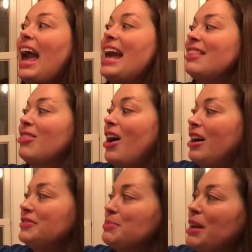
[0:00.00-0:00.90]
A
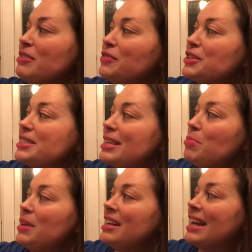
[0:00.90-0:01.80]
loft made for
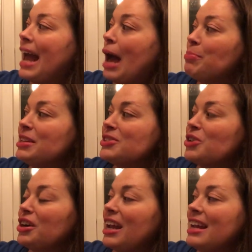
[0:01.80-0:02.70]
sleeping and happy
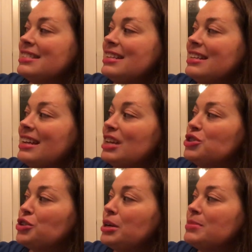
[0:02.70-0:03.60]
stargazing and
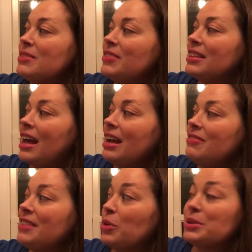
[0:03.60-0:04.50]
dreams of a
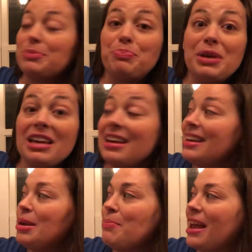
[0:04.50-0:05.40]
life that was big
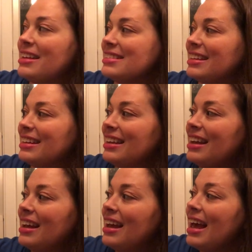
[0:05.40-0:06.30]
and amazing.
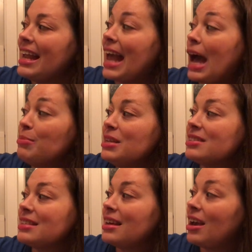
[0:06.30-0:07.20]

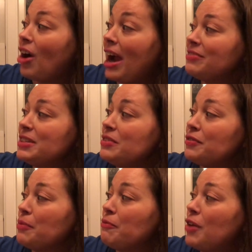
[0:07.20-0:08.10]
Cabinets crafted
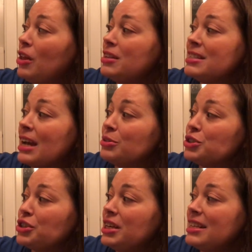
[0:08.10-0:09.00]
from fallen down
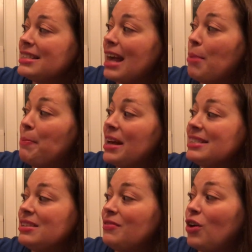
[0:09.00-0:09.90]
trees, and
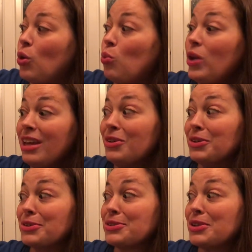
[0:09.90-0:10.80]
best of all,
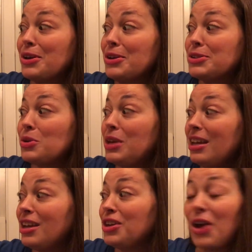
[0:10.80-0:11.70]
wheels, so he
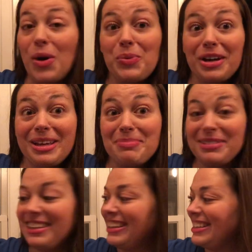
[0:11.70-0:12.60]
could go where he
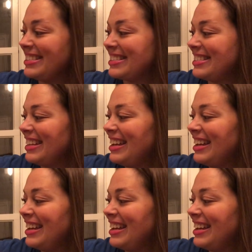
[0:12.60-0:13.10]
pleased.